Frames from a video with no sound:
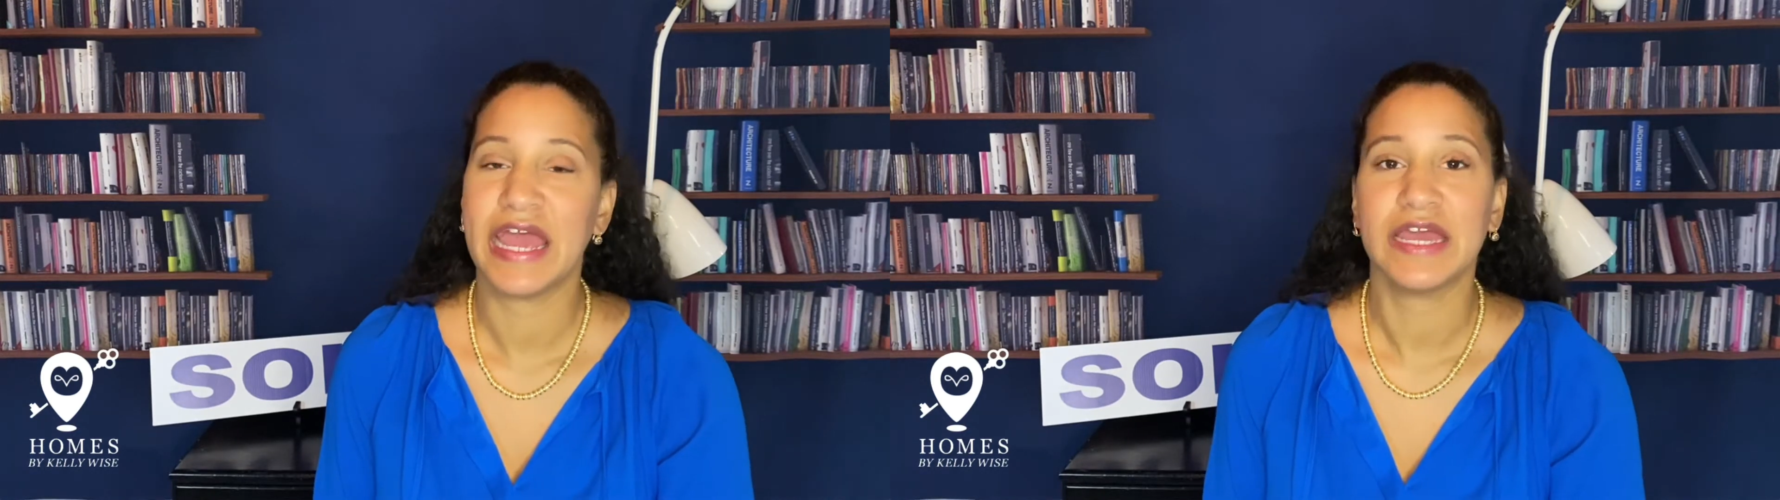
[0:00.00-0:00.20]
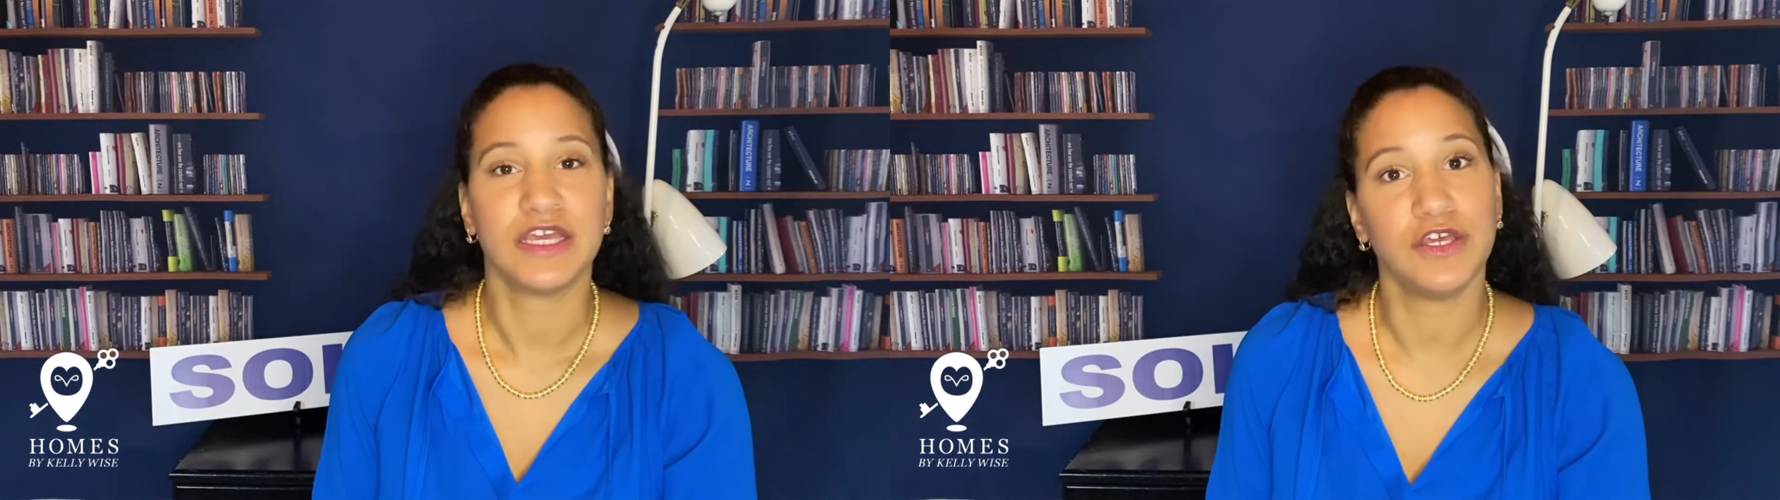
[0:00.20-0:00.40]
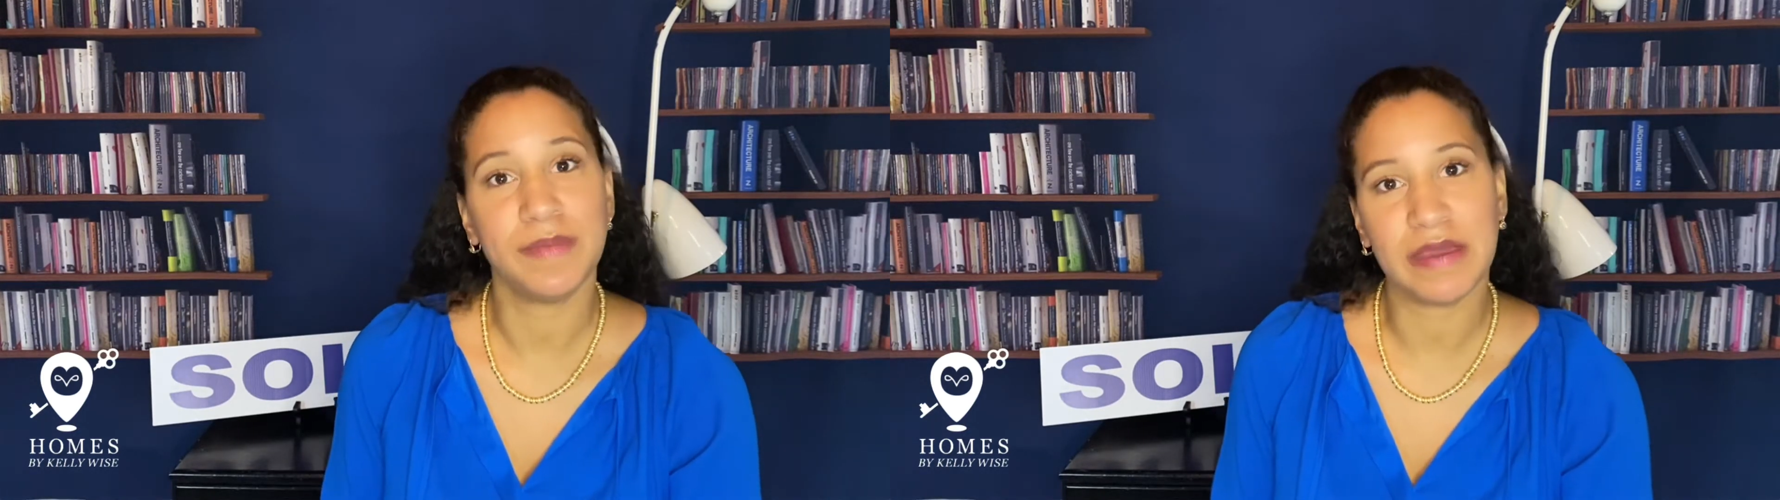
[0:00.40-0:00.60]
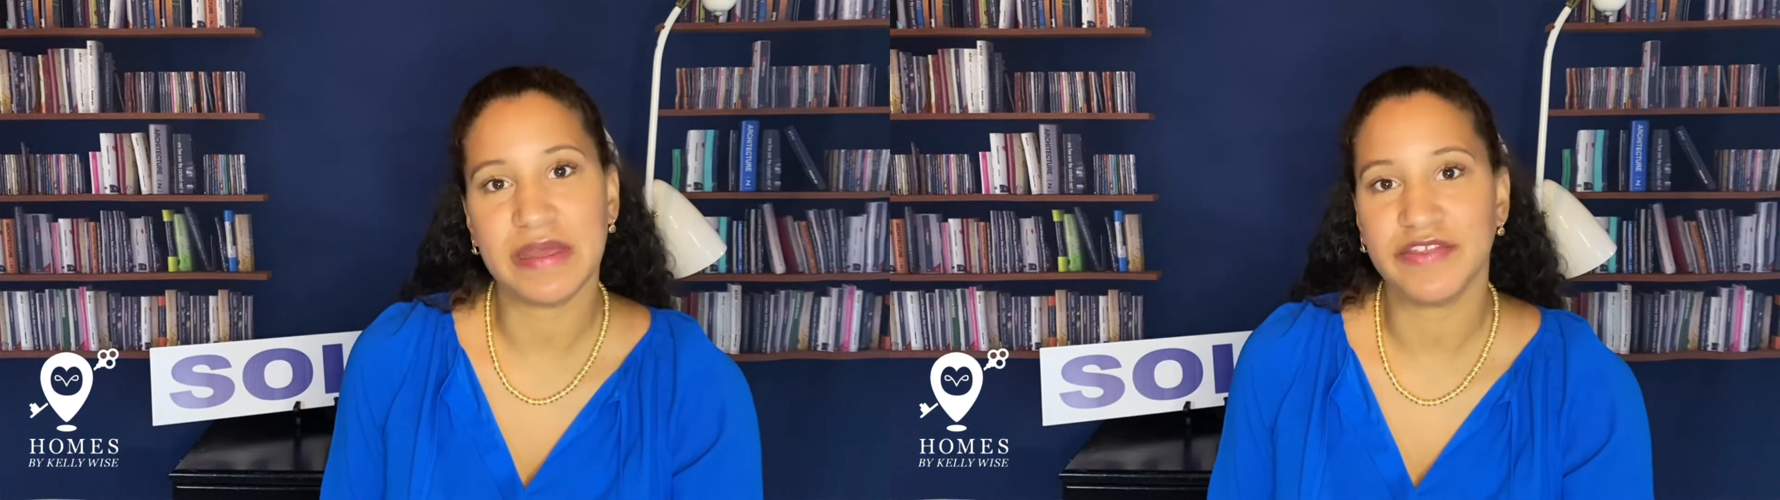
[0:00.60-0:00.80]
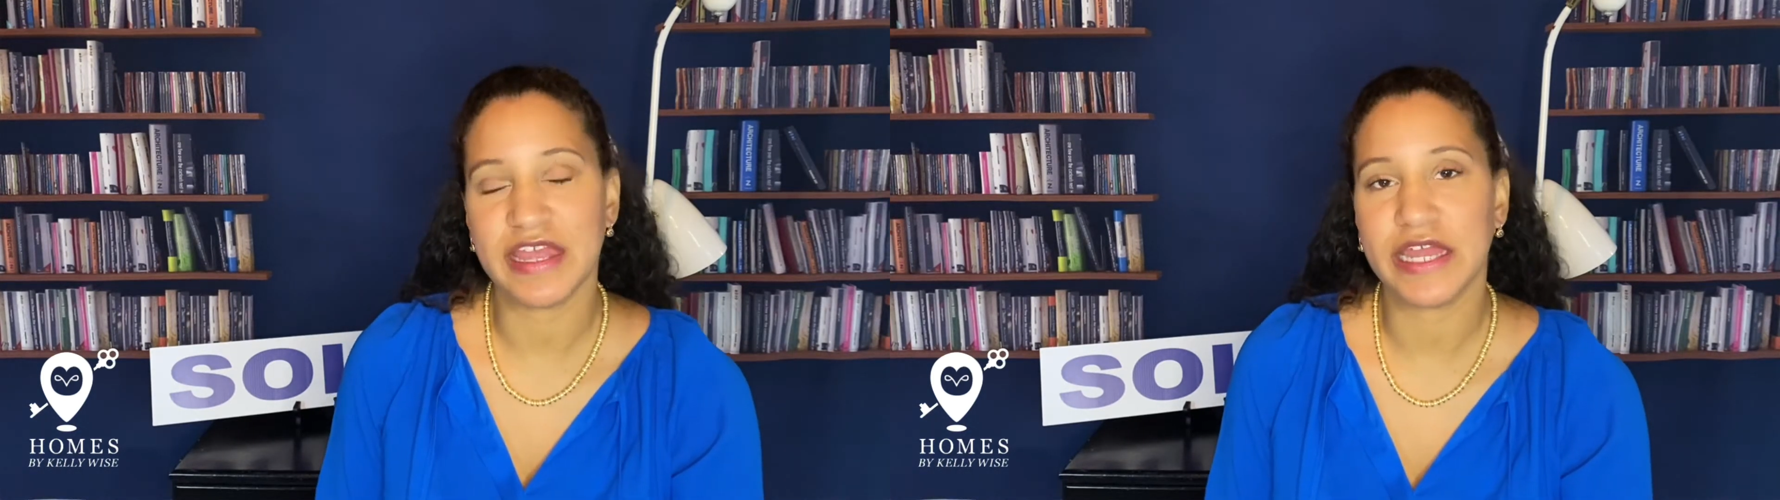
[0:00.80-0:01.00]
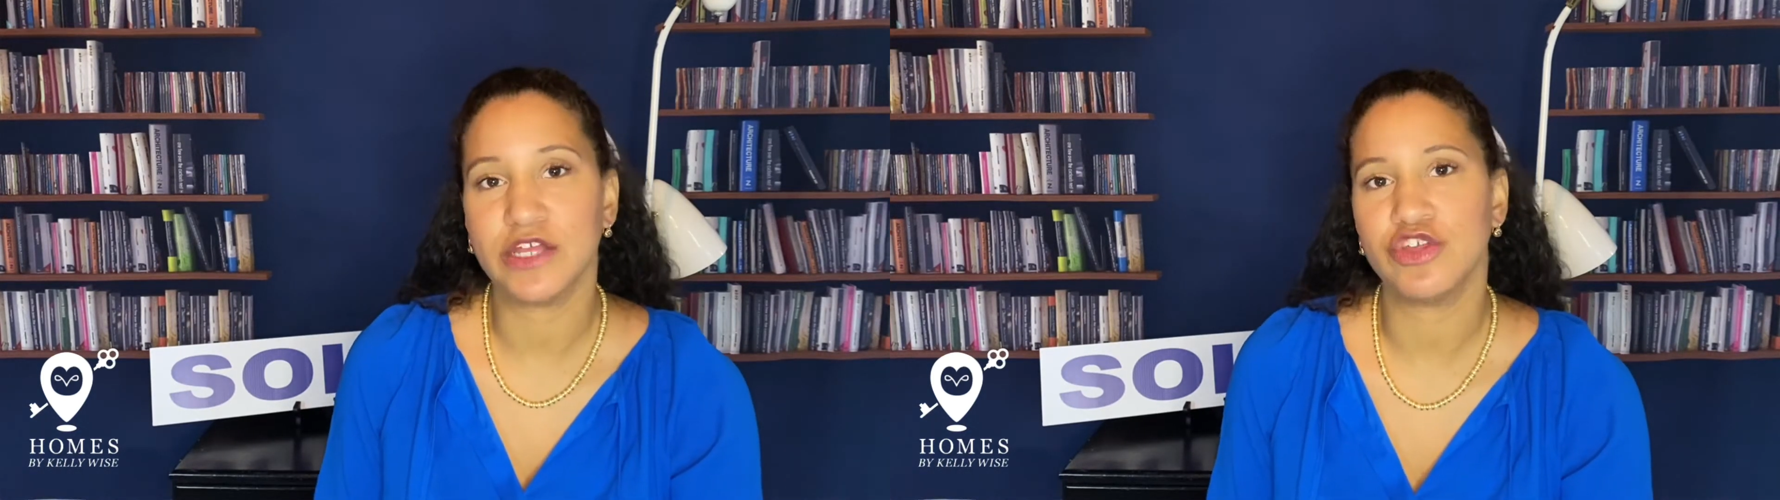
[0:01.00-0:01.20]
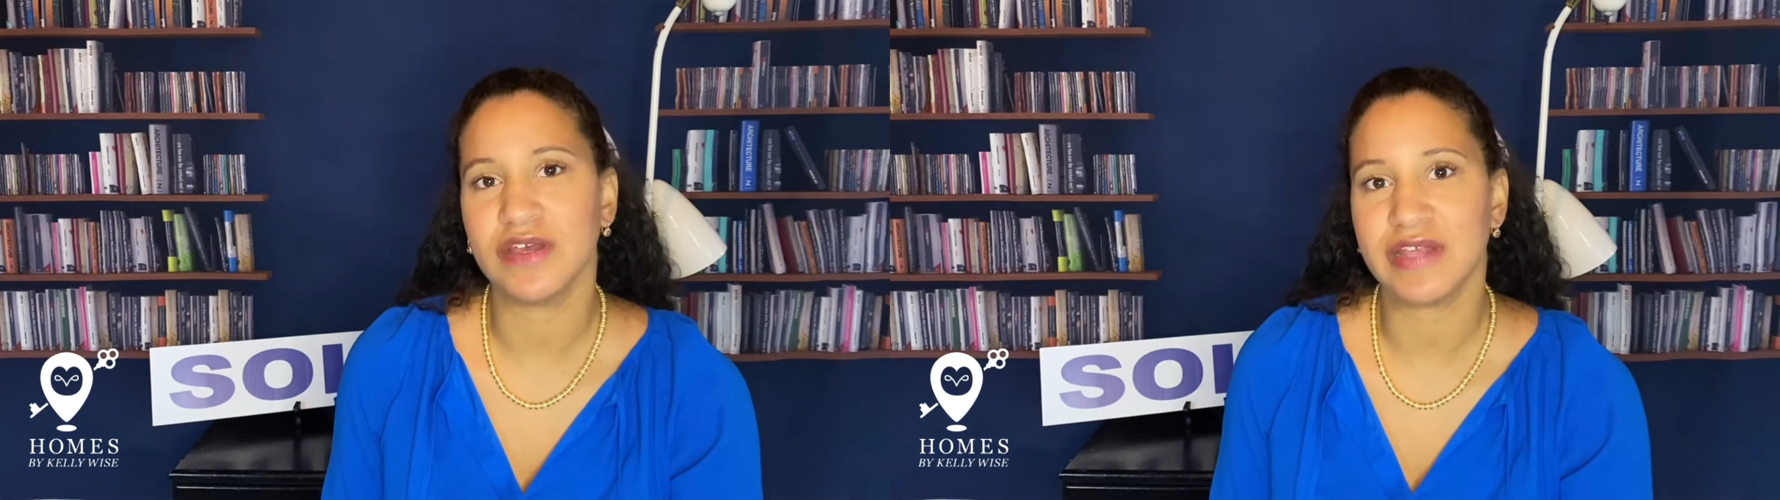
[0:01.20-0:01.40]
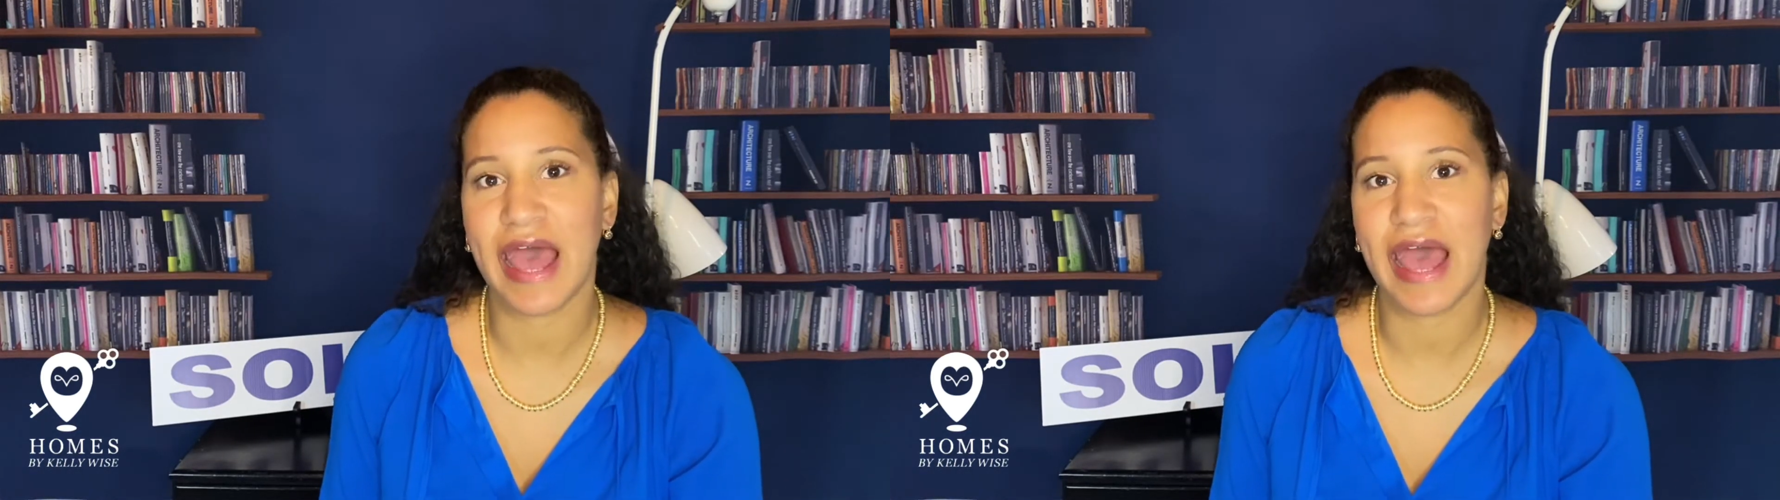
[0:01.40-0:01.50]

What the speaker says: You may be thinking, just how